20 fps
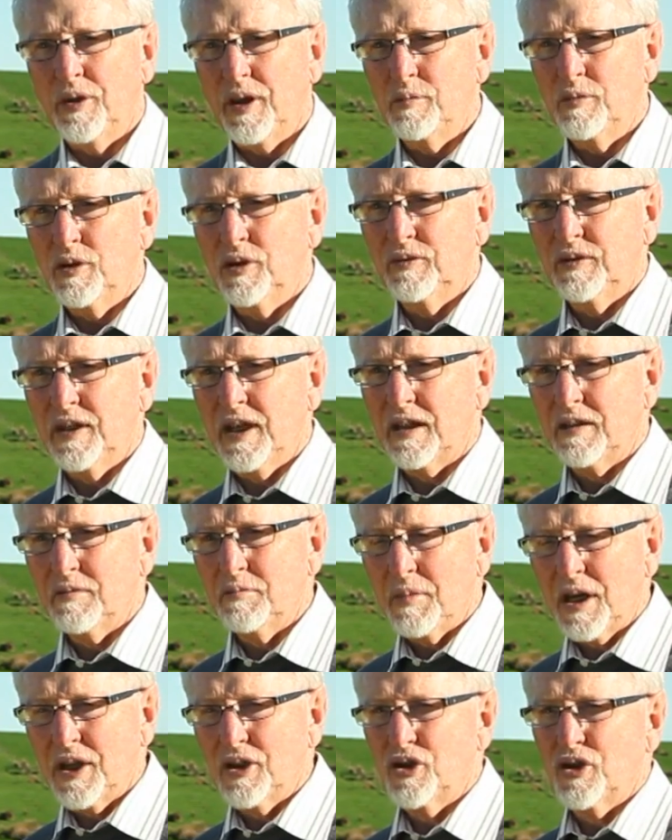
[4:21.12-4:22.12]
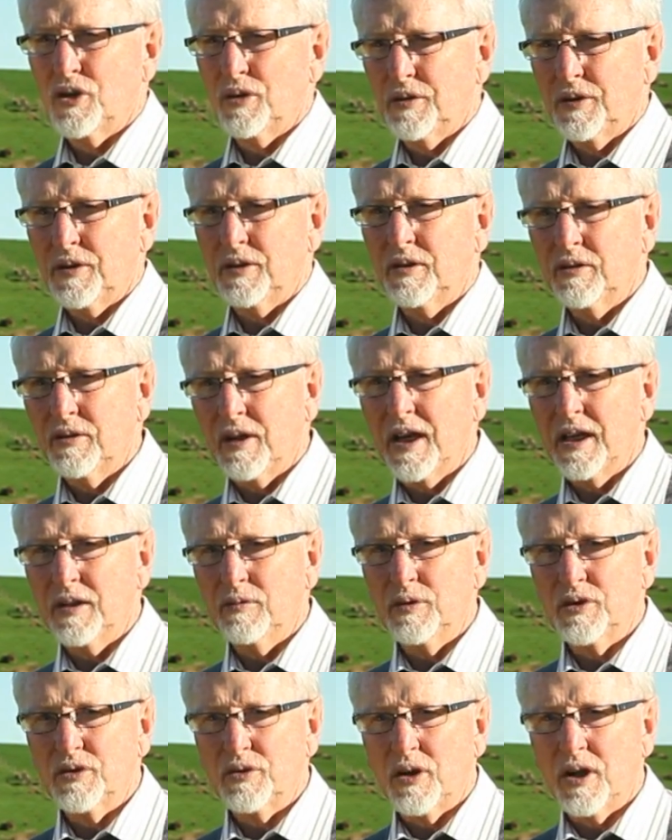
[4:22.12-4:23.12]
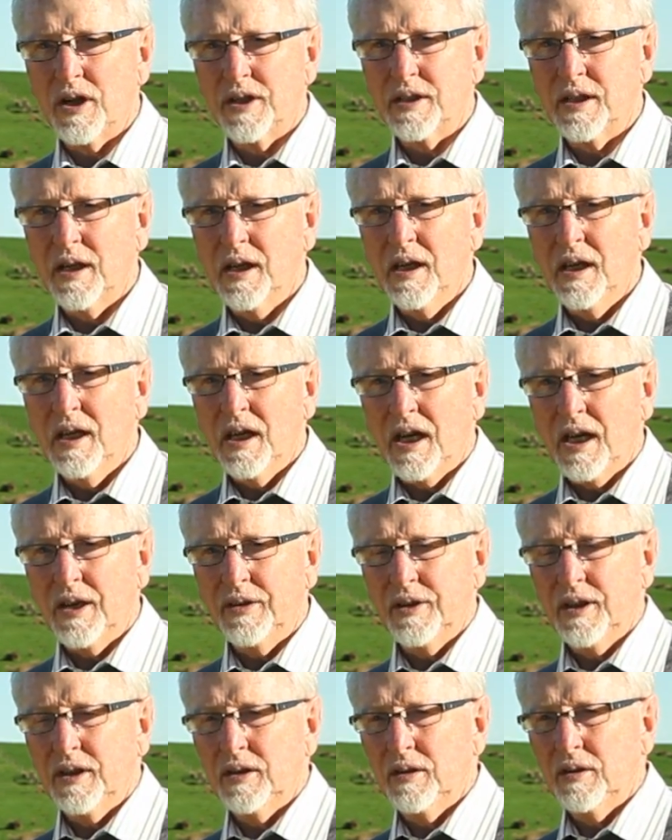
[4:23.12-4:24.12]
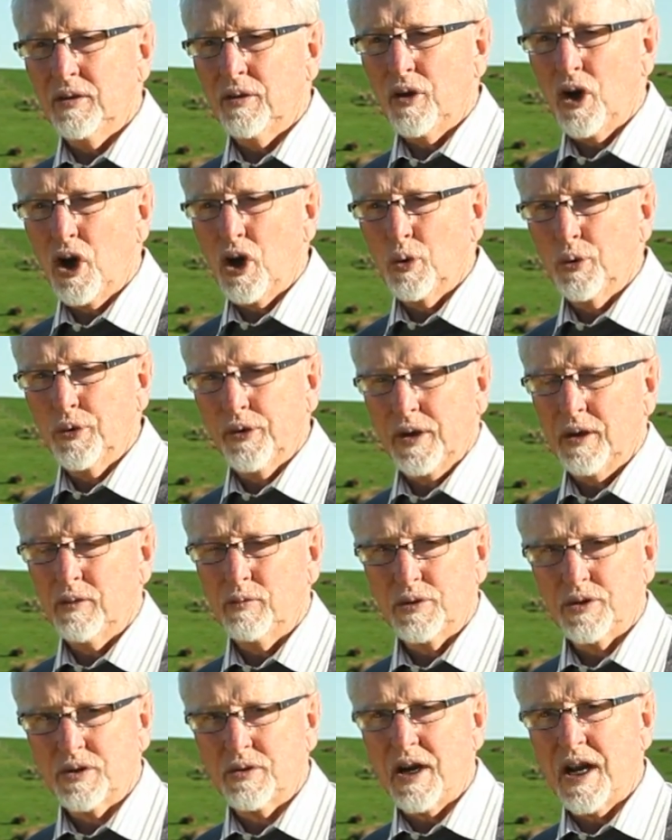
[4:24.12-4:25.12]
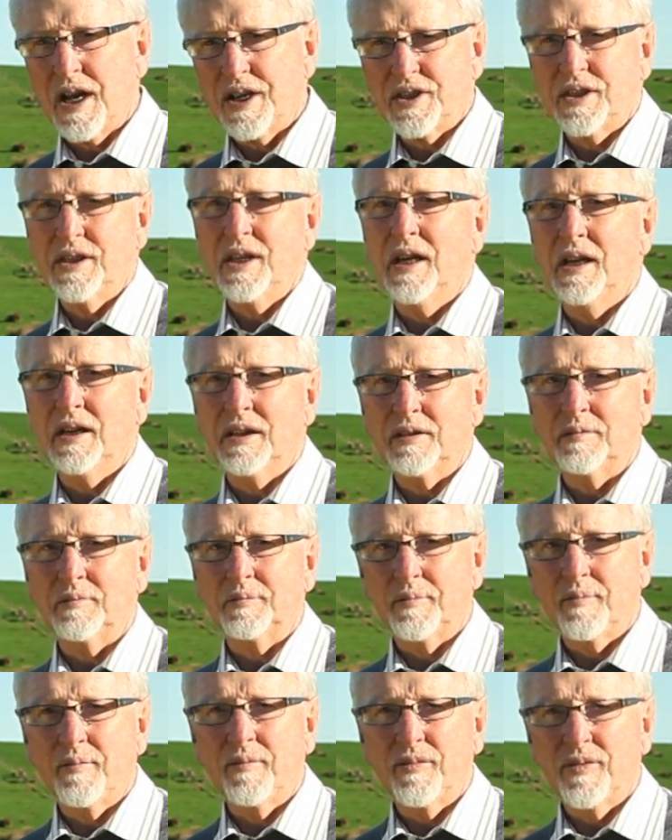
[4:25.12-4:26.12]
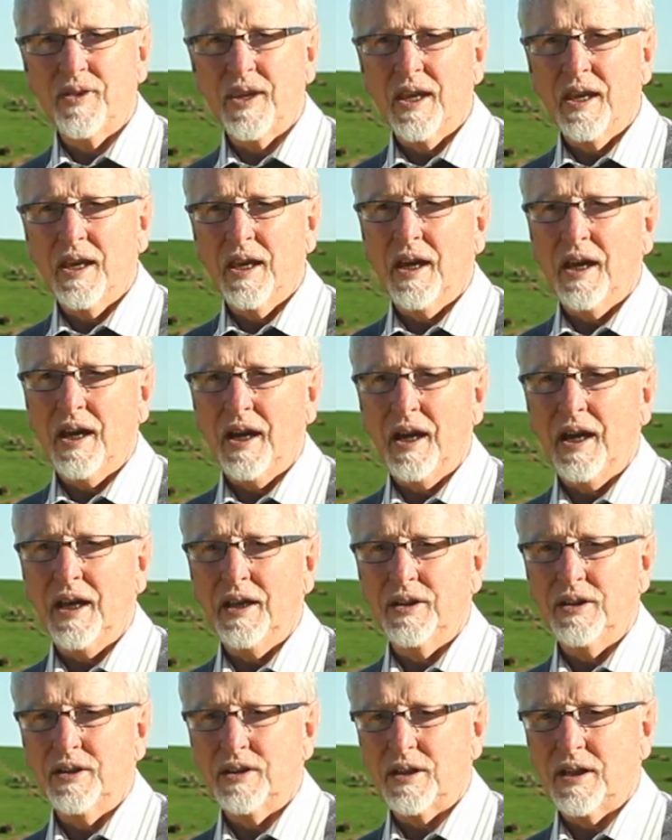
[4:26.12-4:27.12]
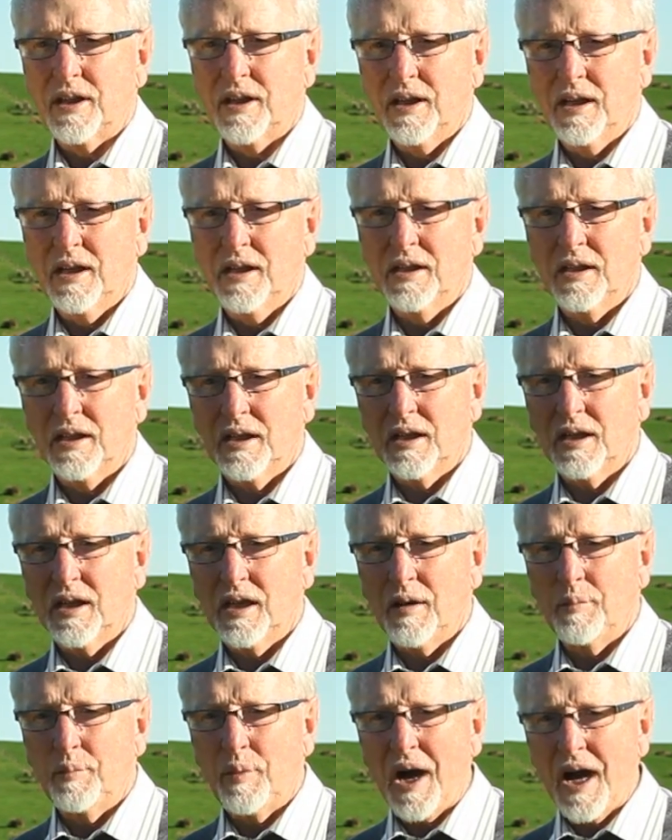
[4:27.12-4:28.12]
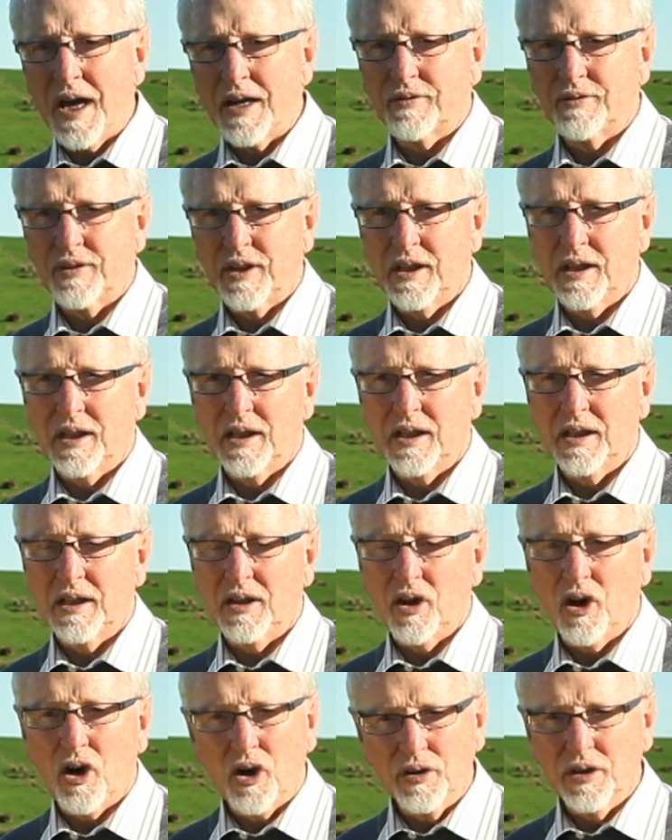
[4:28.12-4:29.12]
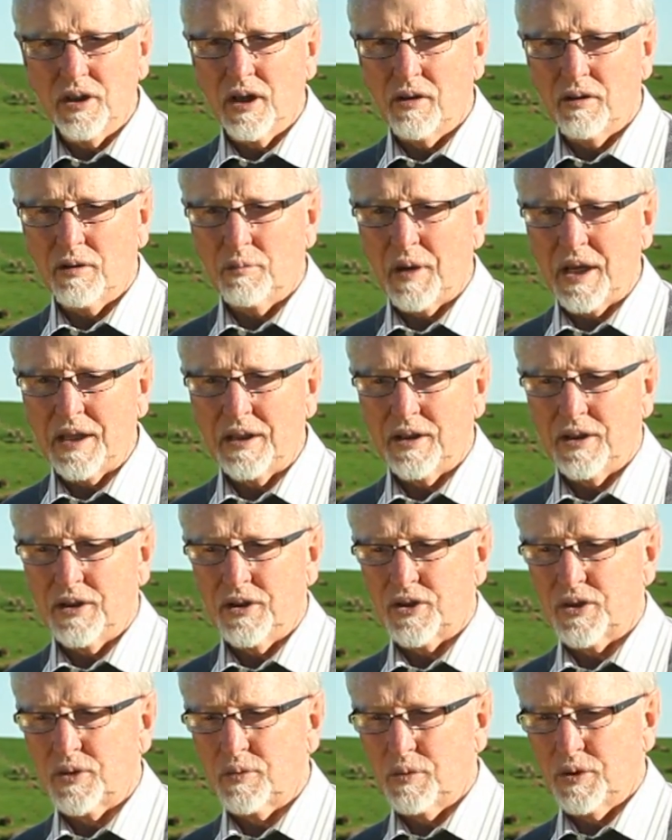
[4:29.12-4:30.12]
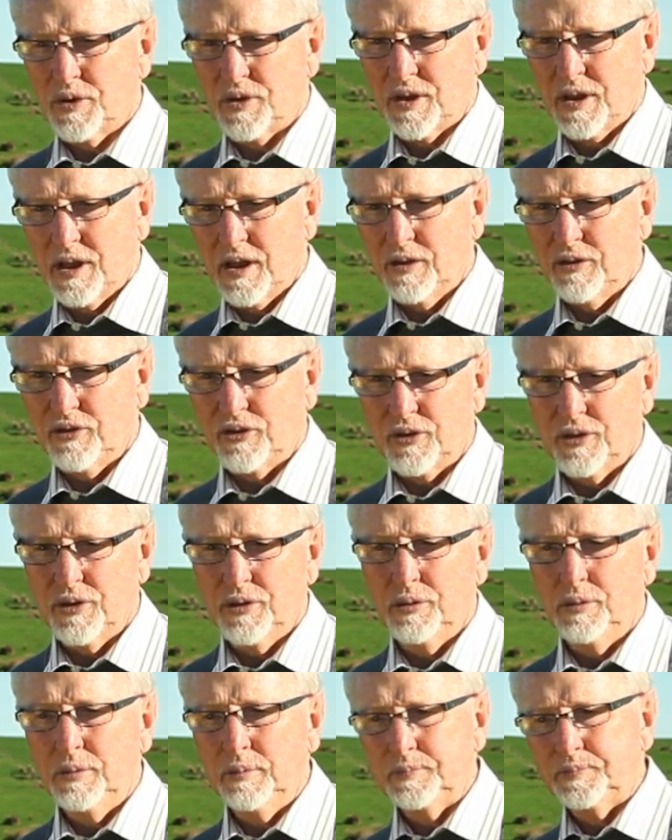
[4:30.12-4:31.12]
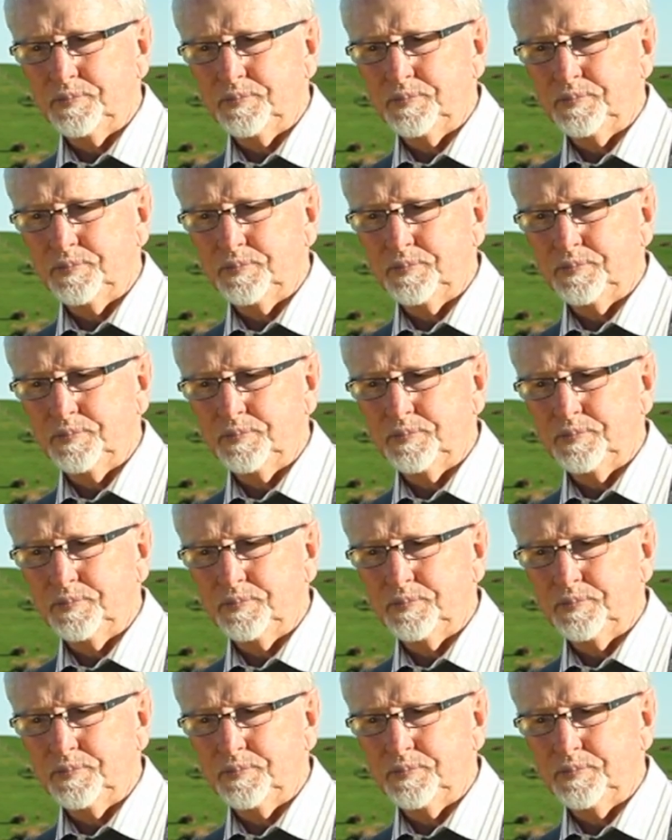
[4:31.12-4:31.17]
they moved out and made sure that the grade was right, and then the whole thing was grassed down. And a part of their ongoing maintenance was to go through